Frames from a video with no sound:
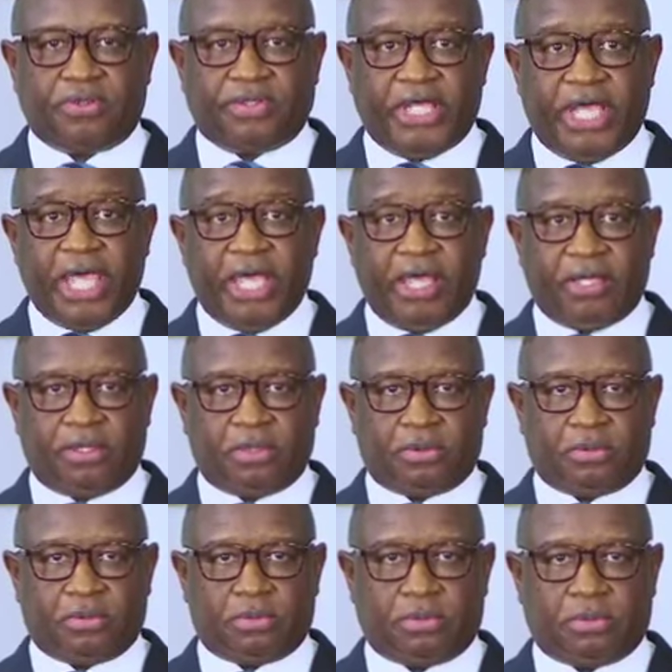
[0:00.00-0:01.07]
They,
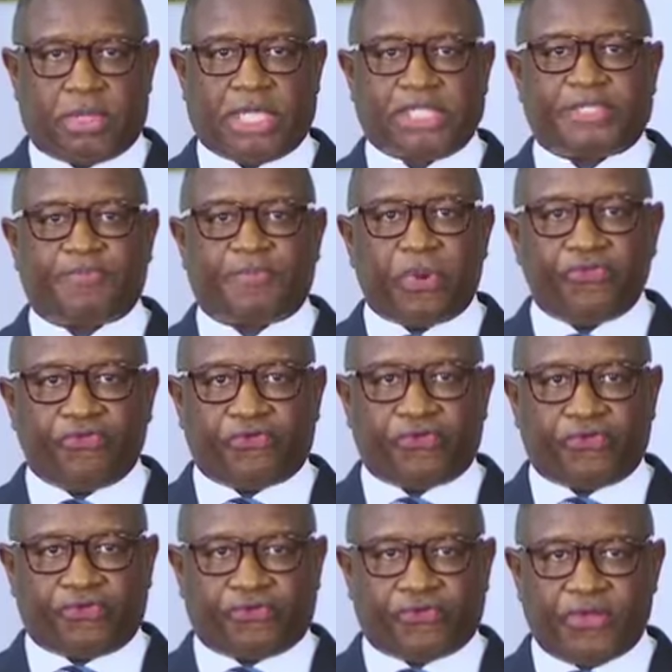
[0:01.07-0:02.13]
their
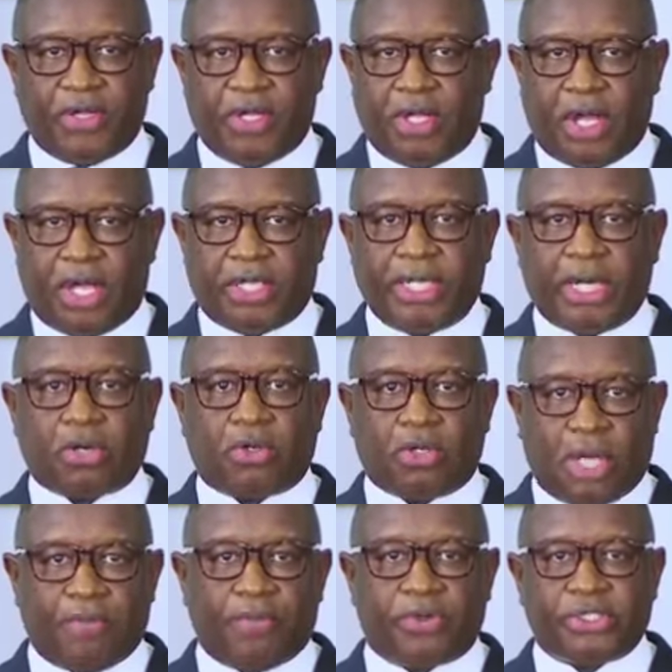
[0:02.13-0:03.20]
sponsors, and their
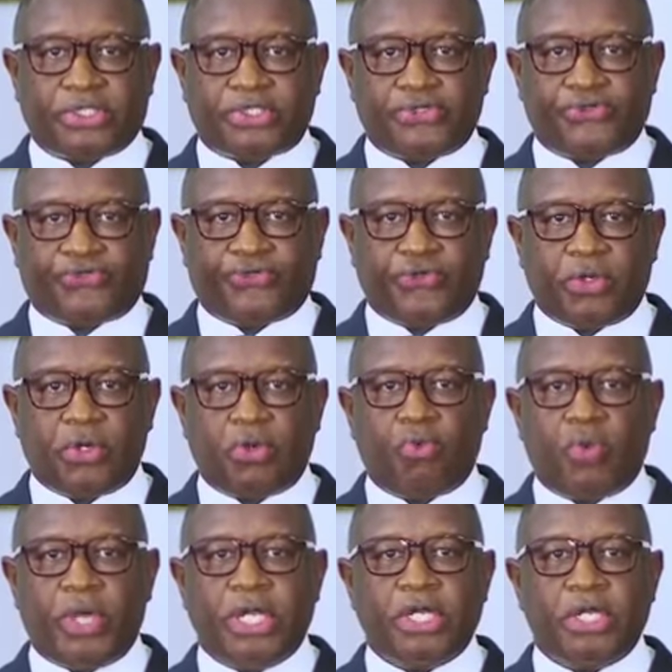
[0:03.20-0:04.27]
collaborators
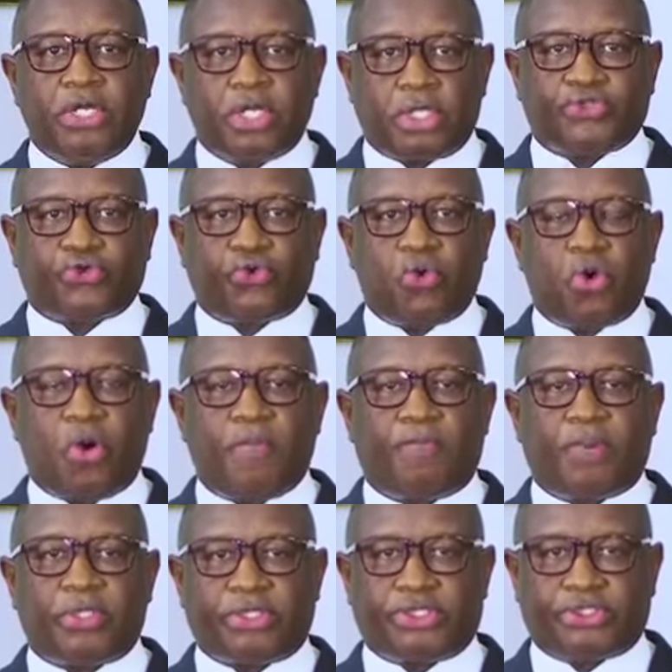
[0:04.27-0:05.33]
will not go
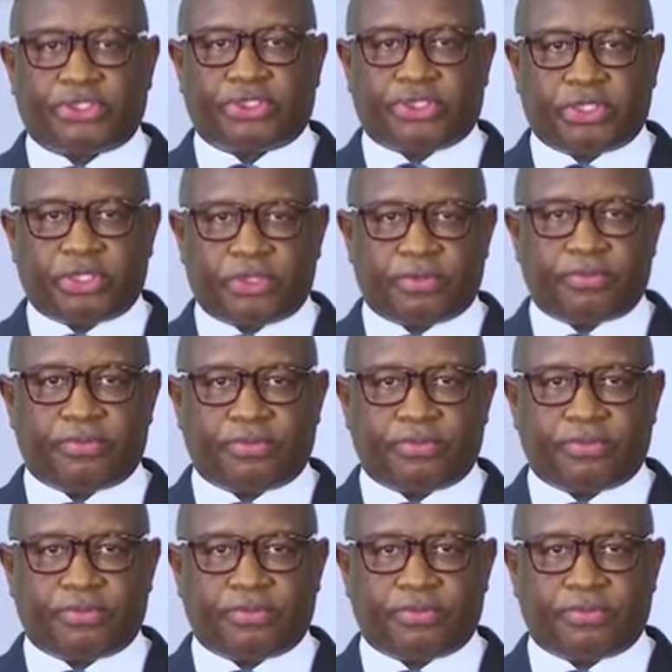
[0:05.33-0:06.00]
unpunished.